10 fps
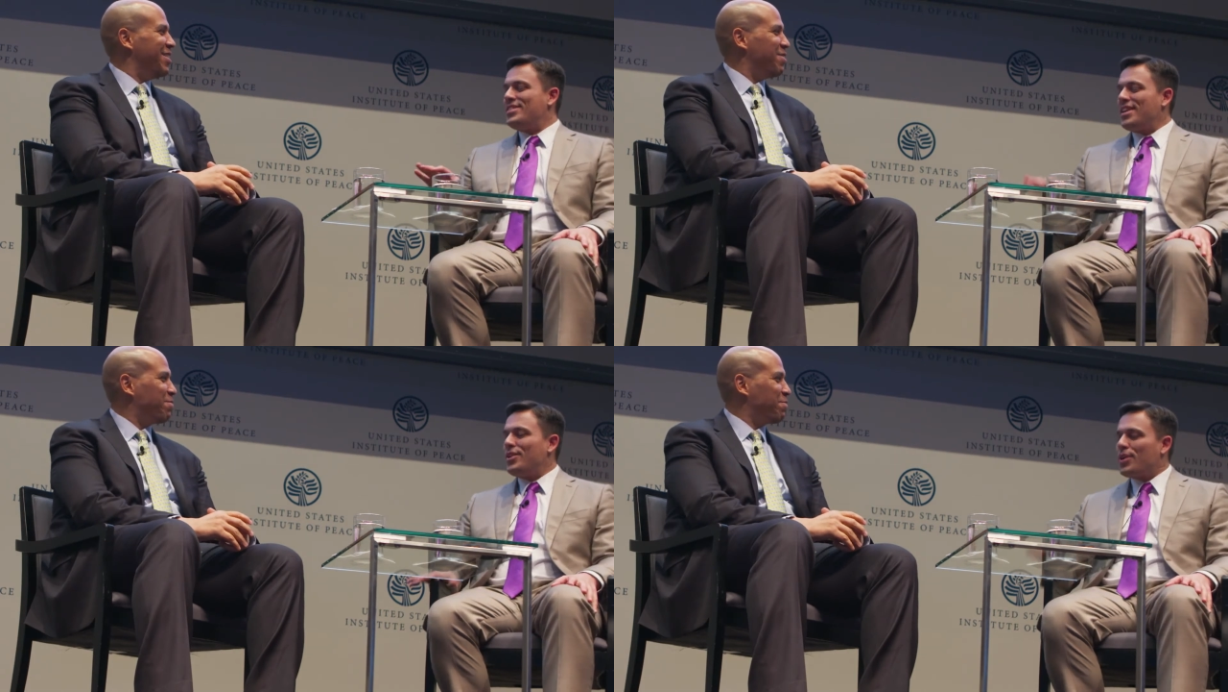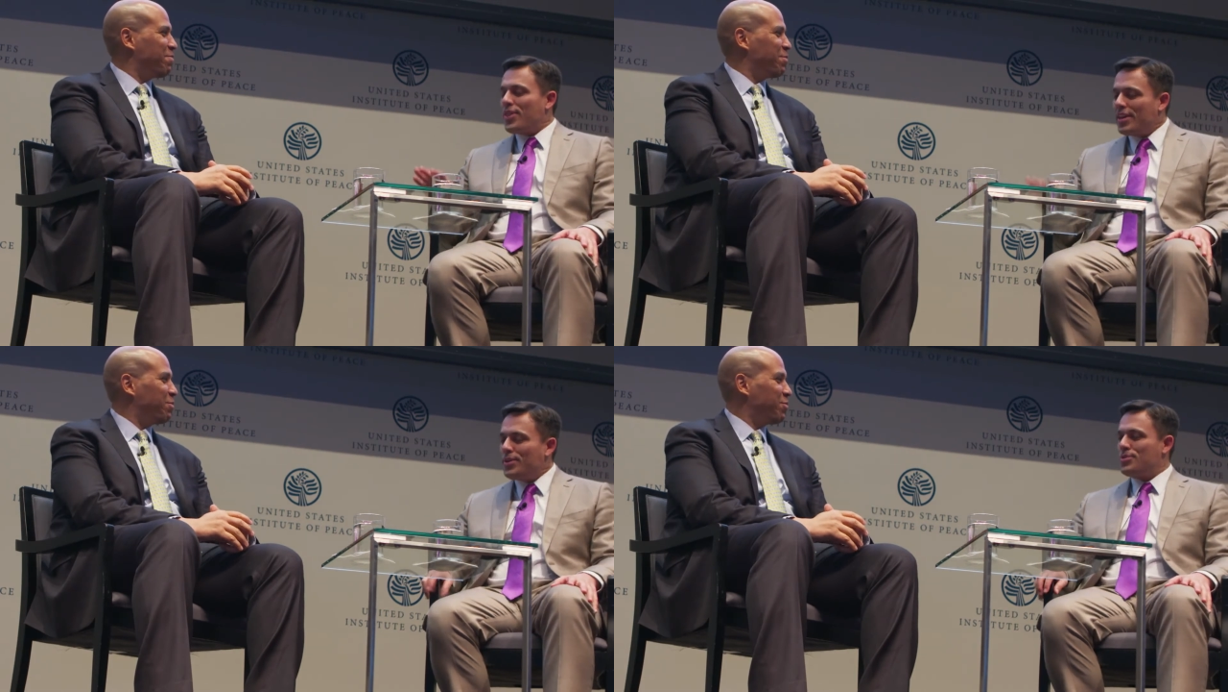Speaker 1: Senator,
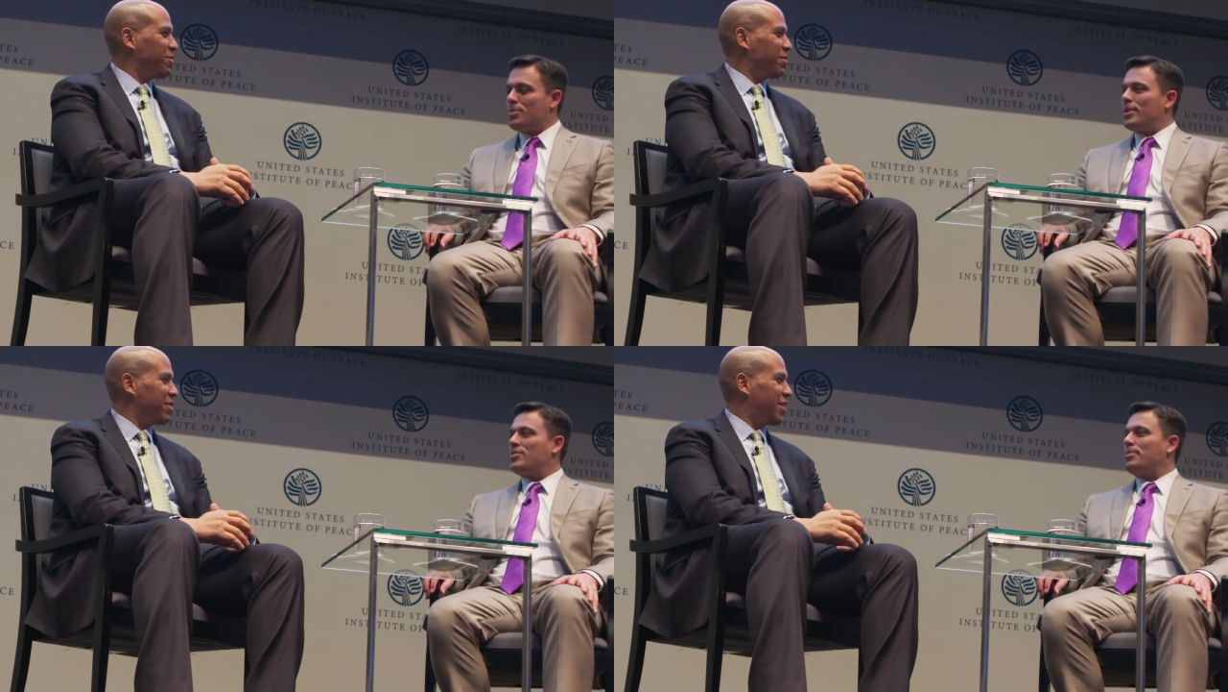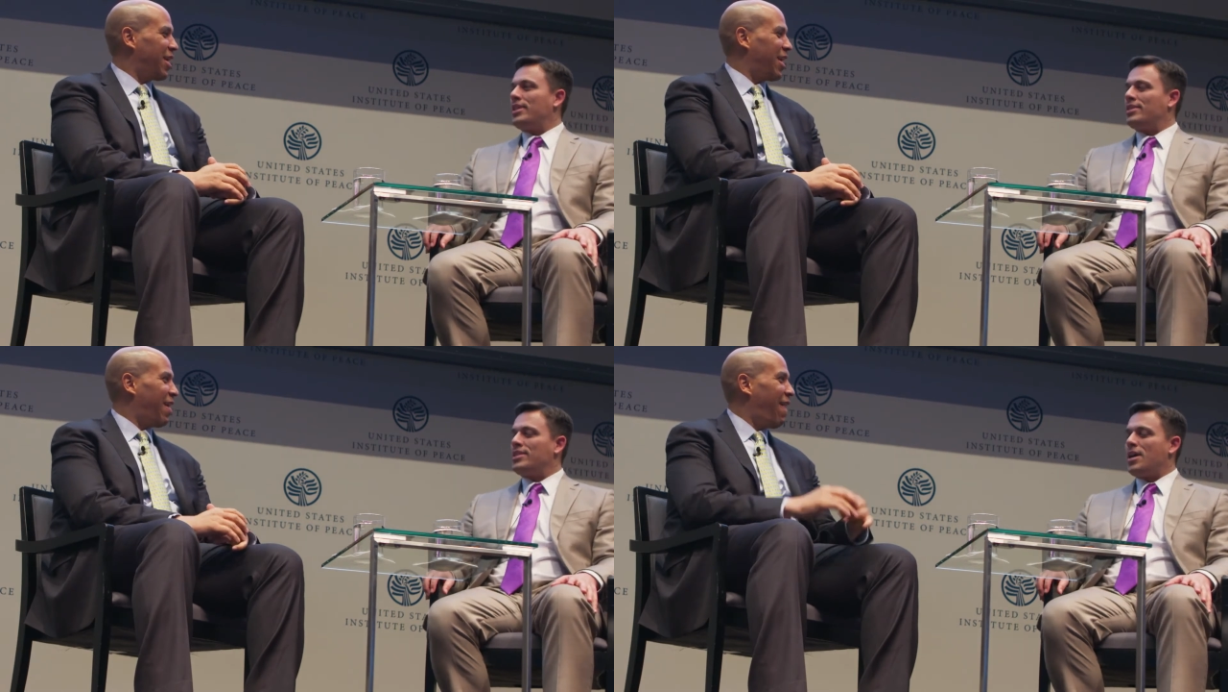thank you so much for
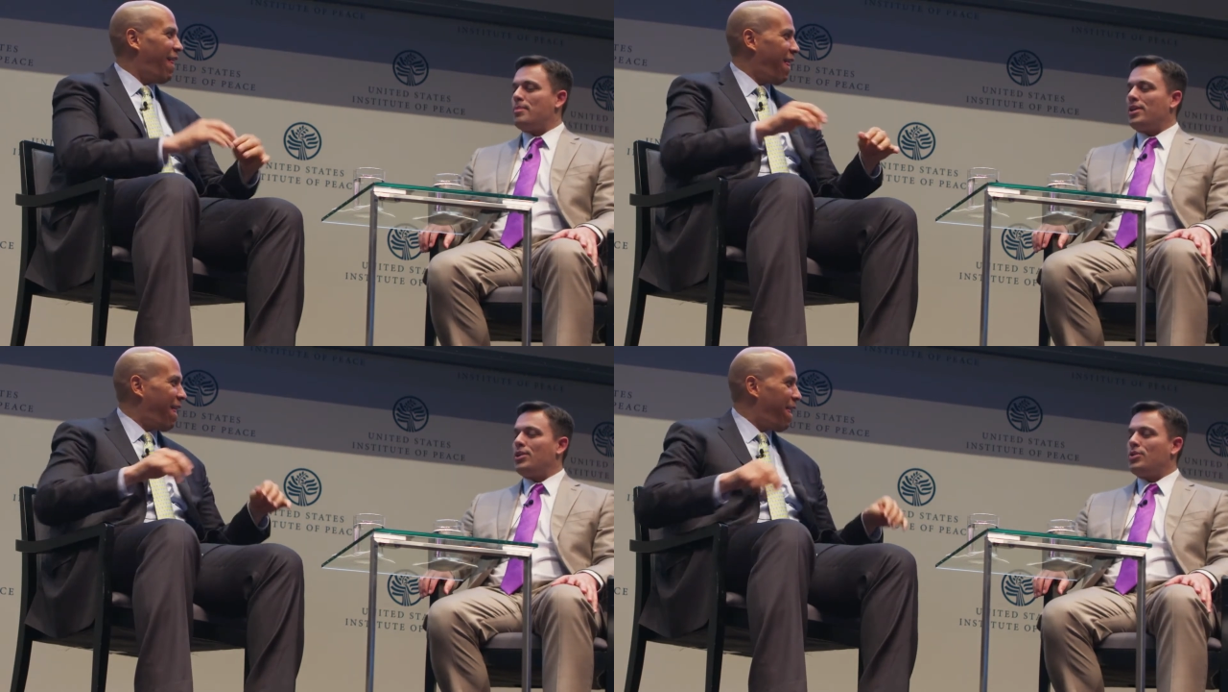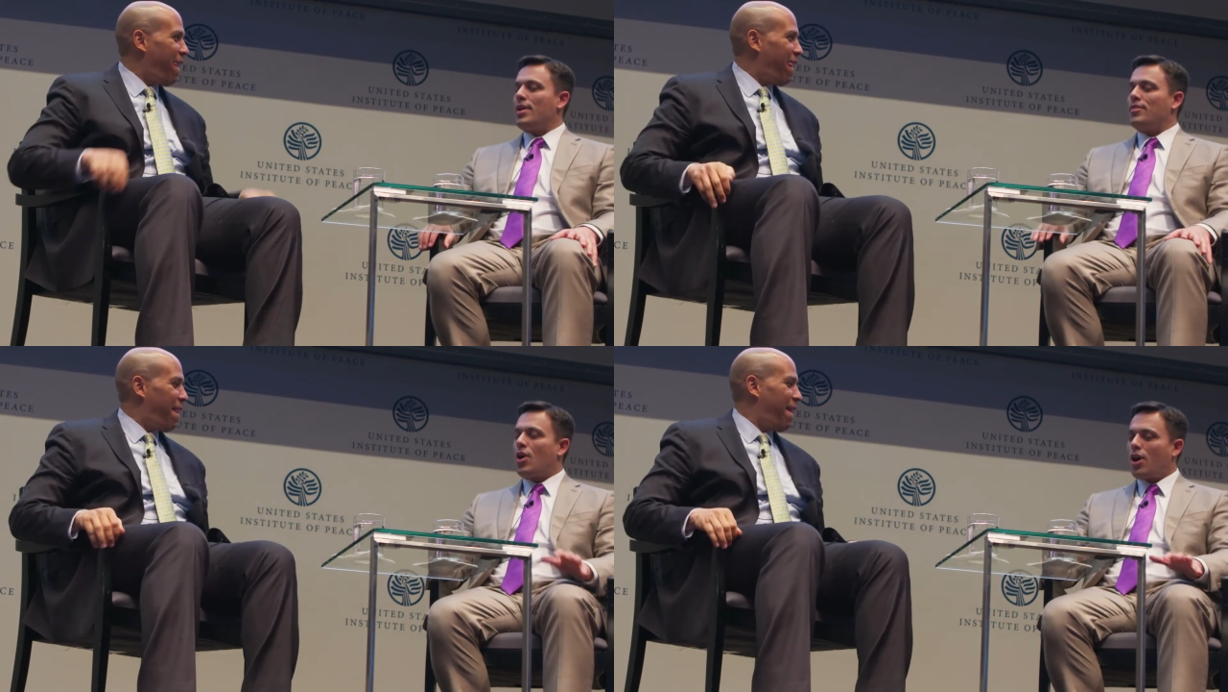making the time. I know you
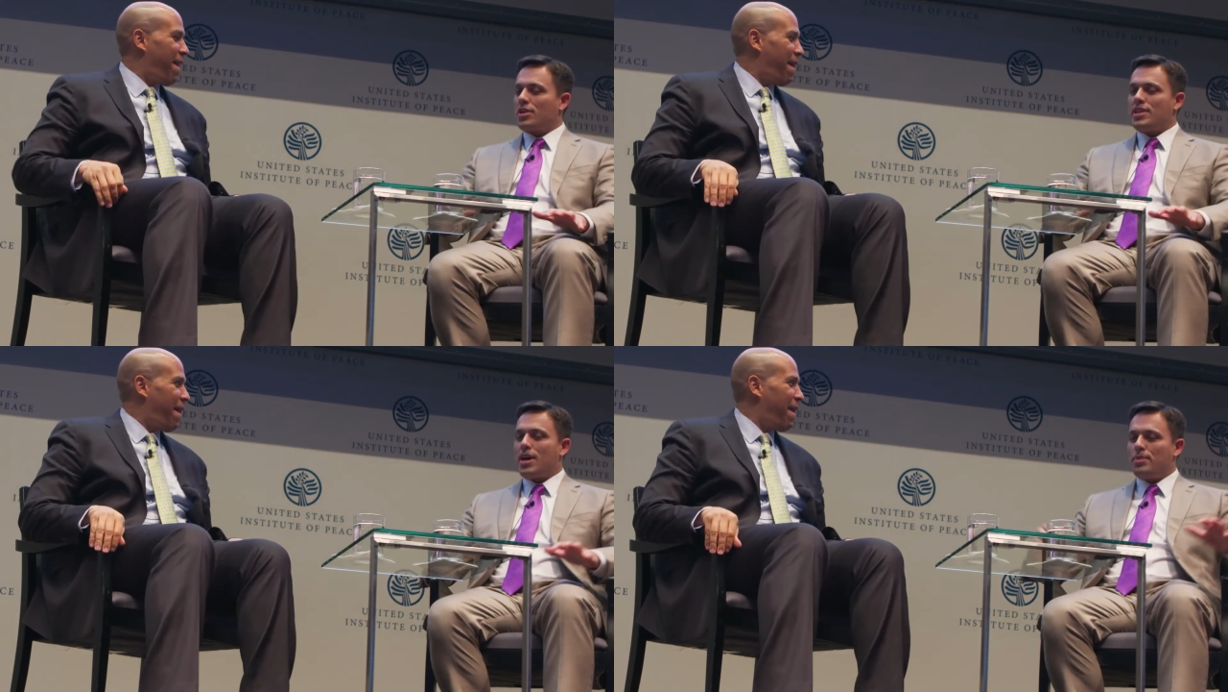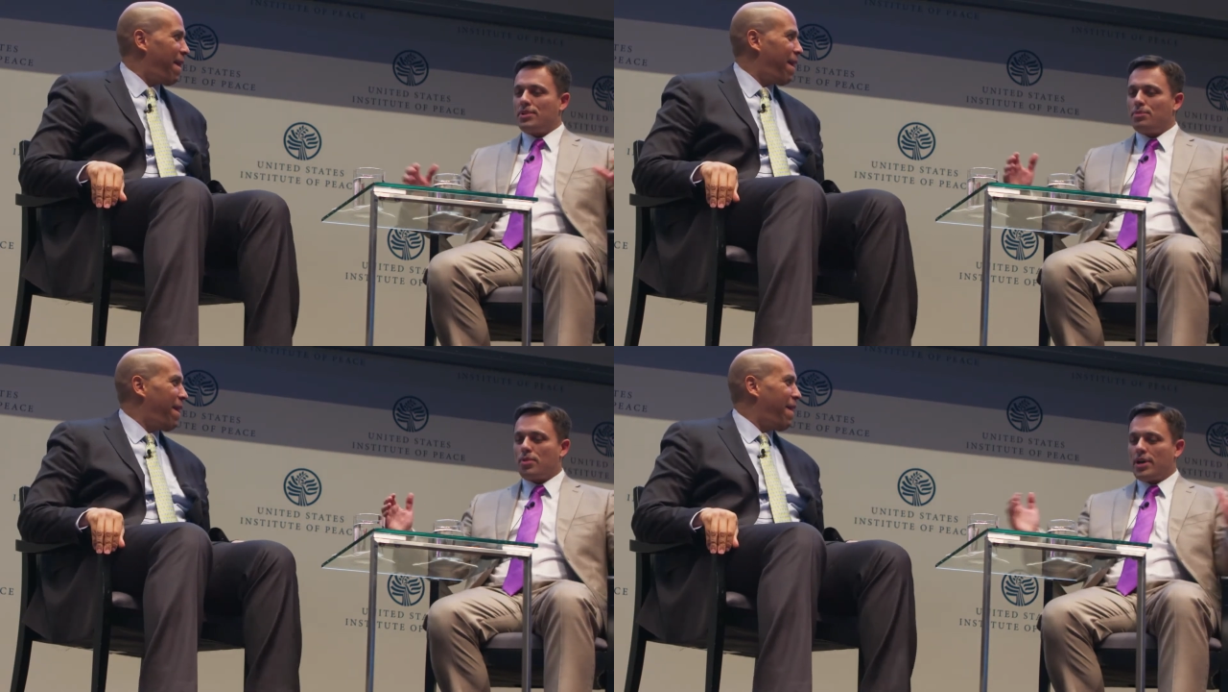have a hard stop
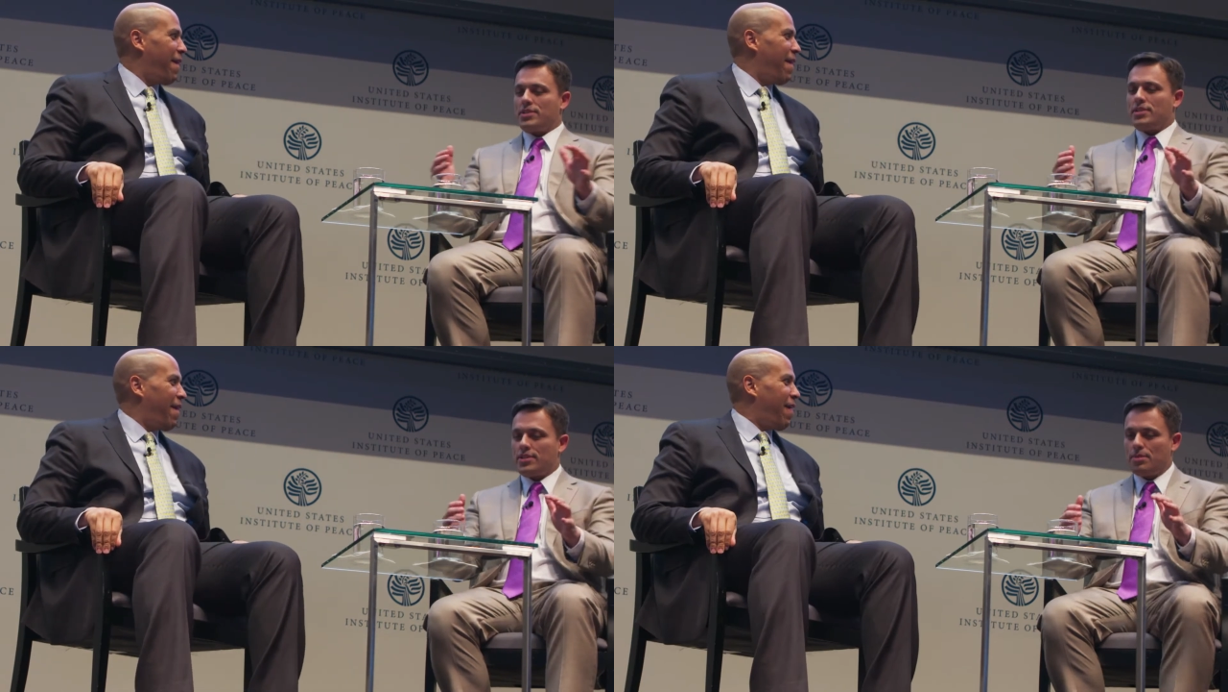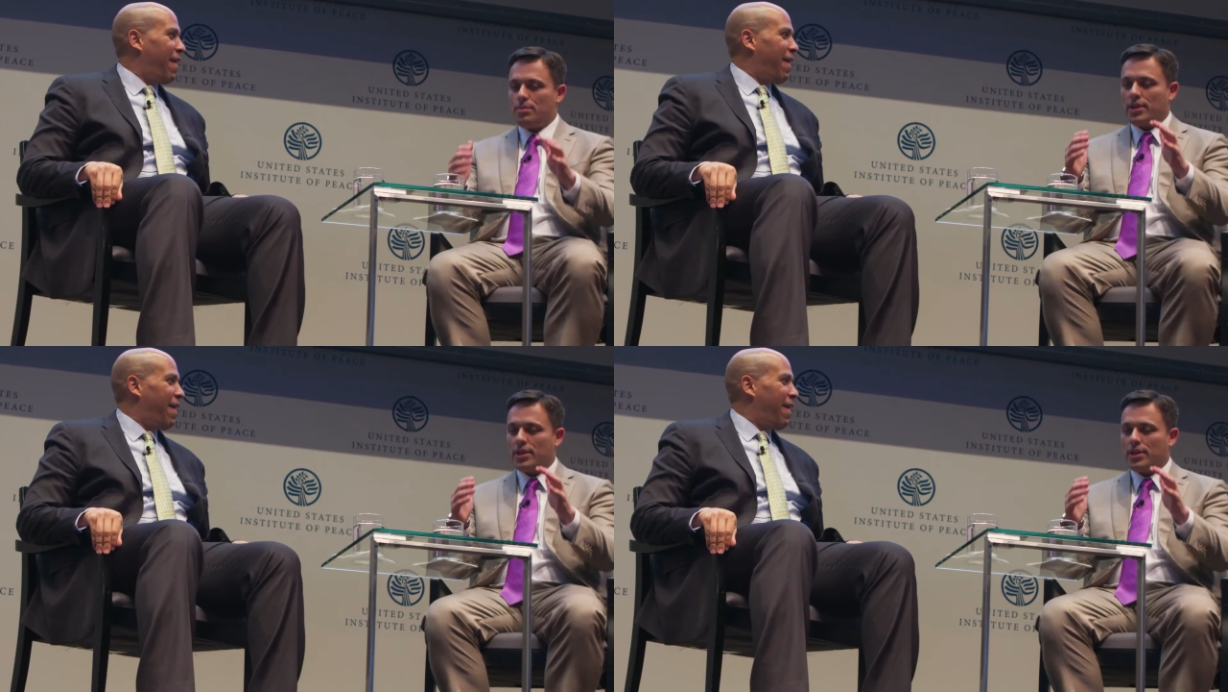and you press us in